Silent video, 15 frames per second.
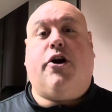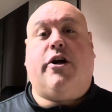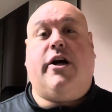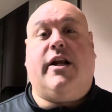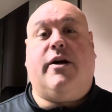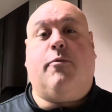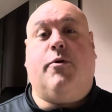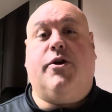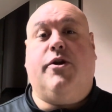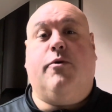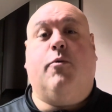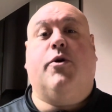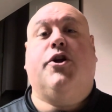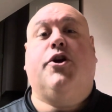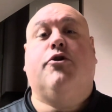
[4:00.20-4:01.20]
going to,
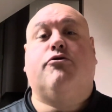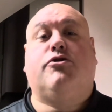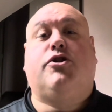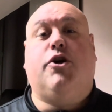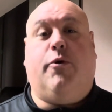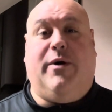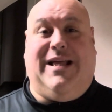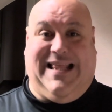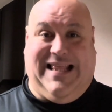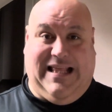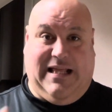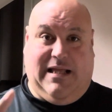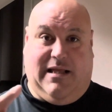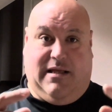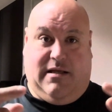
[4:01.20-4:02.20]
when you do it
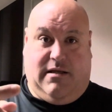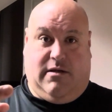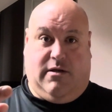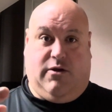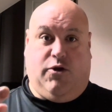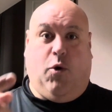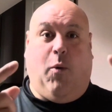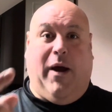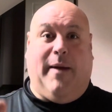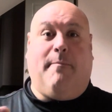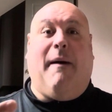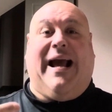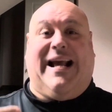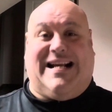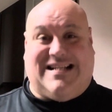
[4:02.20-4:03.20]
the way
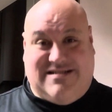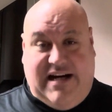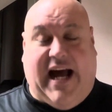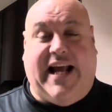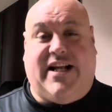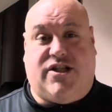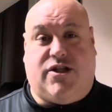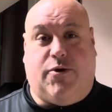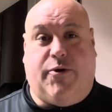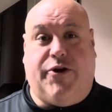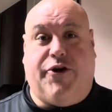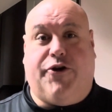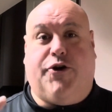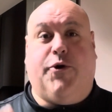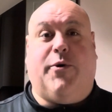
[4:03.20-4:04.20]
my clients do it,
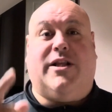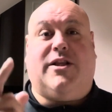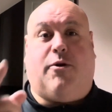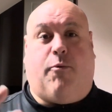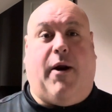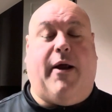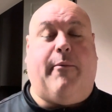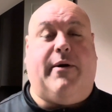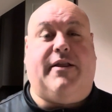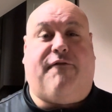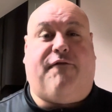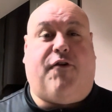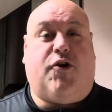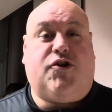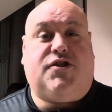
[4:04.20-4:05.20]
you're doing it the right way the
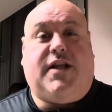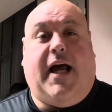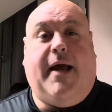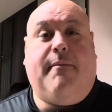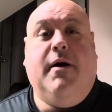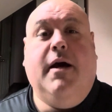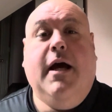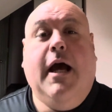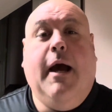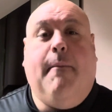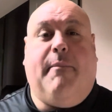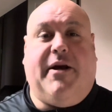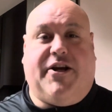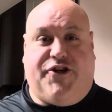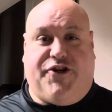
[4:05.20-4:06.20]
first time
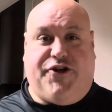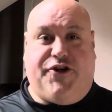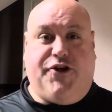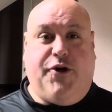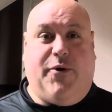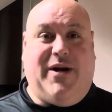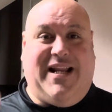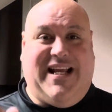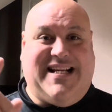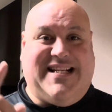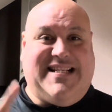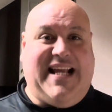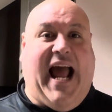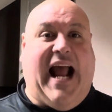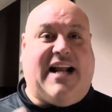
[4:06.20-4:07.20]
because you're doing it
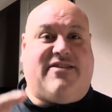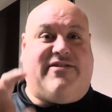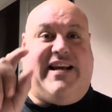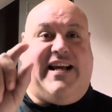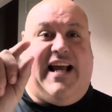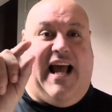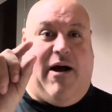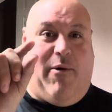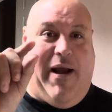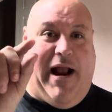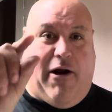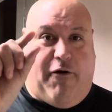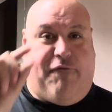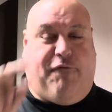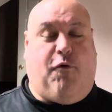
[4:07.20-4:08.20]
exactly how
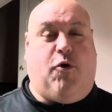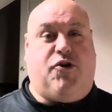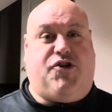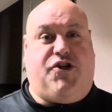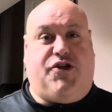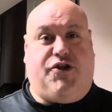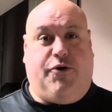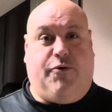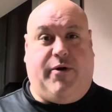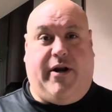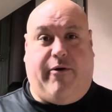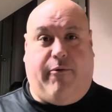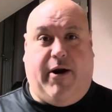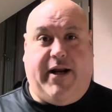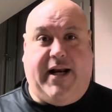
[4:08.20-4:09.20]
Air Force is doing
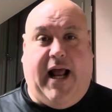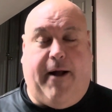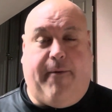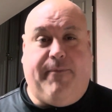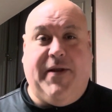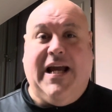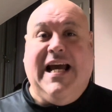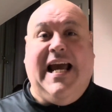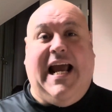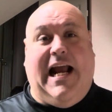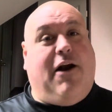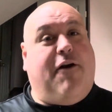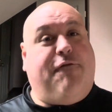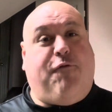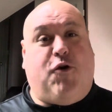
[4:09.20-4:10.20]
it right now.
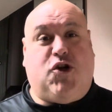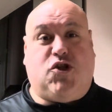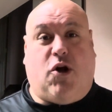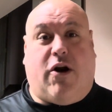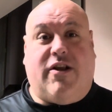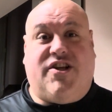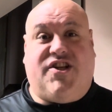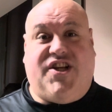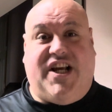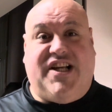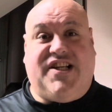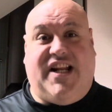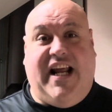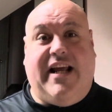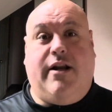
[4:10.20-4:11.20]
Air Force started the
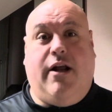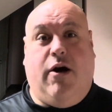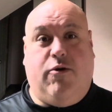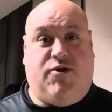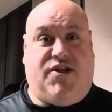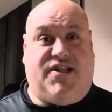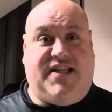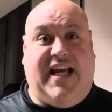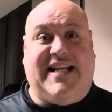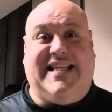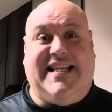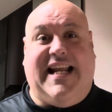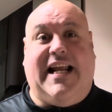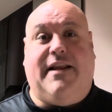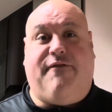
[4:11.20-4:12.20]
season 8-0 since
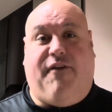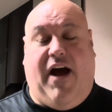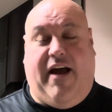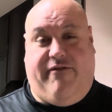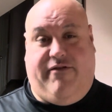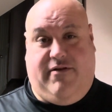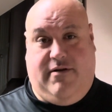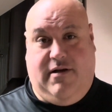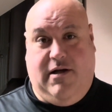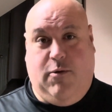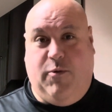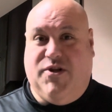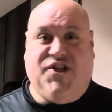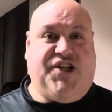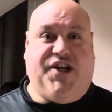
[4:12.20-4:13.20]
1985
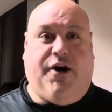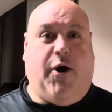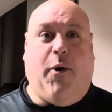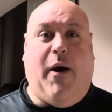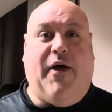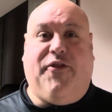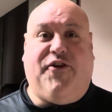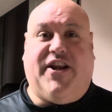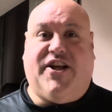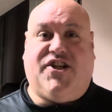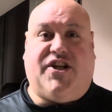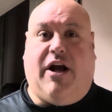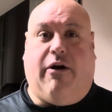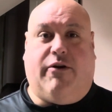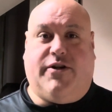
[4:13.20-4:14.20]
with 0 athletic
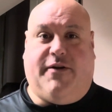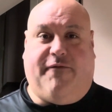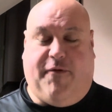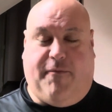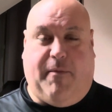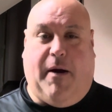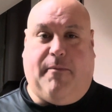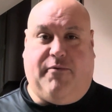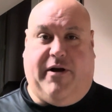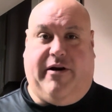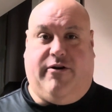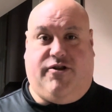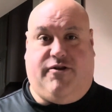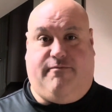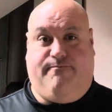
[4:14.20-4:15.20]
scholarship football
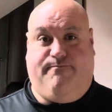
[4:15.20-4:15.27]
players.